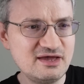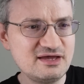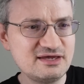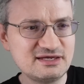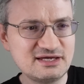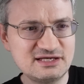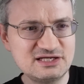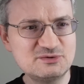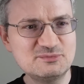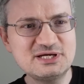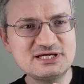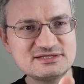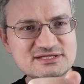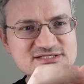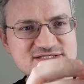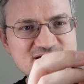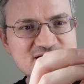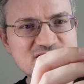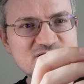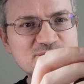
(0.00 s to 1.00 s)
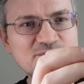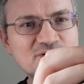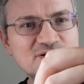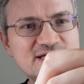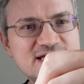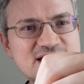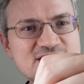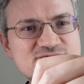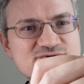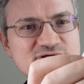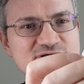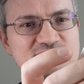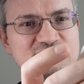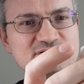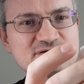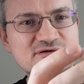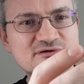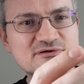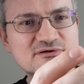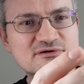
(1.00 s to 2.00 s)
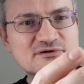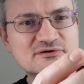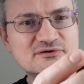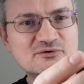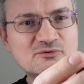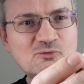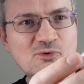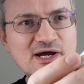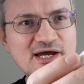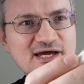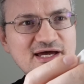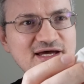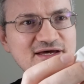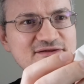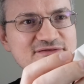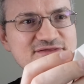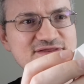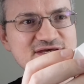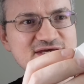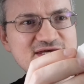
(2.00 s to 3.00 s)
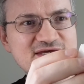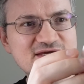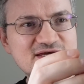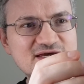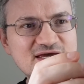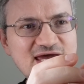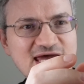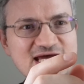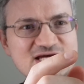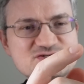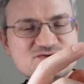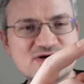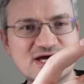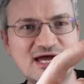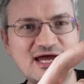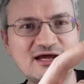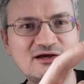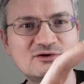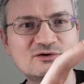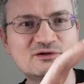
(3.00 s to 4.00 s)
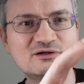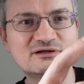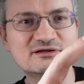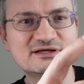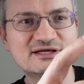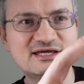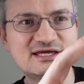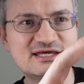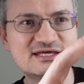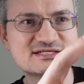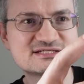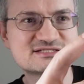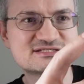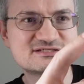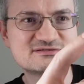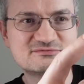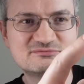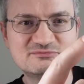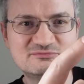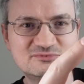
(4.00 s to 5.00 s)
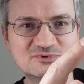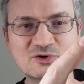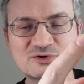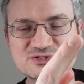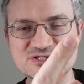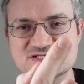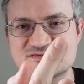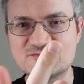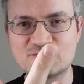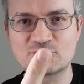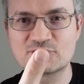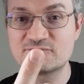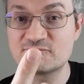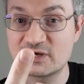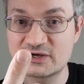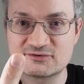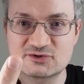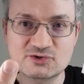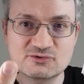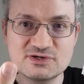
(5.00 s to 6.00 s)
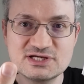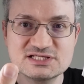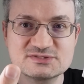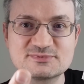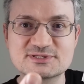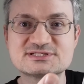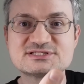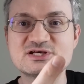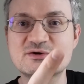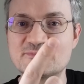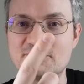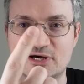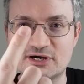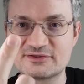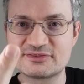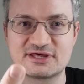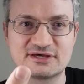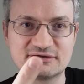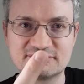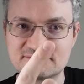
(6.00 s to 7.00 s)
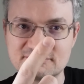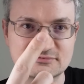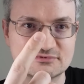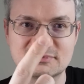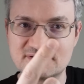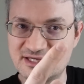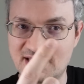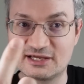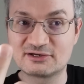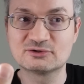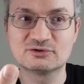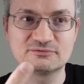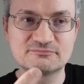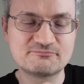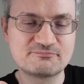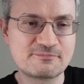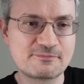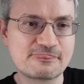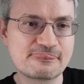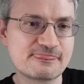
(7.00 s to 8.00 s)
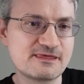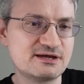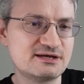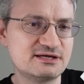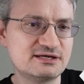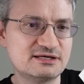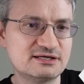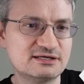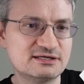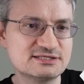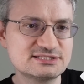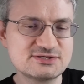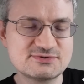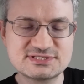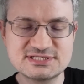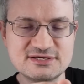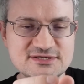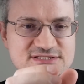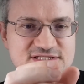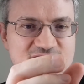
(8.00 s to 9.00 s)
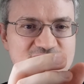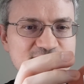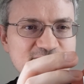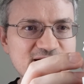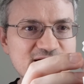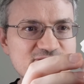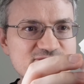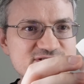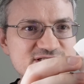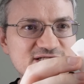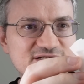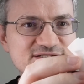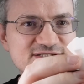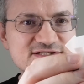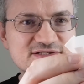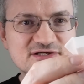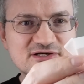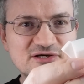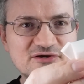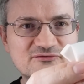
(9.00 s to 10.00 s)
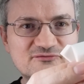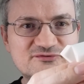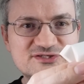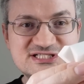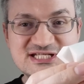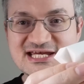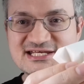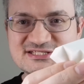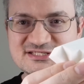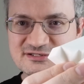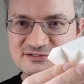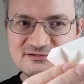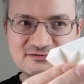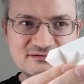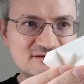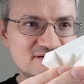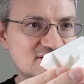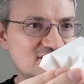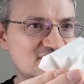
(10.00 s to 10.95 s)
can you make this kind of polyhedron where the extra angle is not just 45 degrees, but some other angle. So it turns out by a result of Jessen